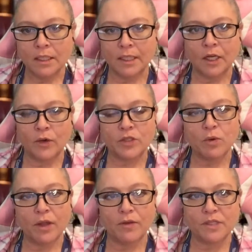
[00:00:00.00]
You know, it's
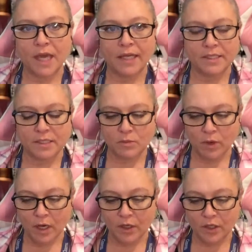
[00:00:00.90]
one of those cases
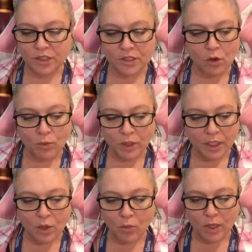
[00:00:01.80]
where you just don't really
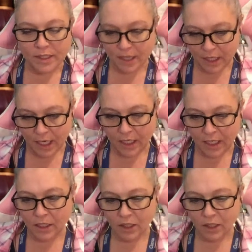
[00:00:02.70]
know what to think.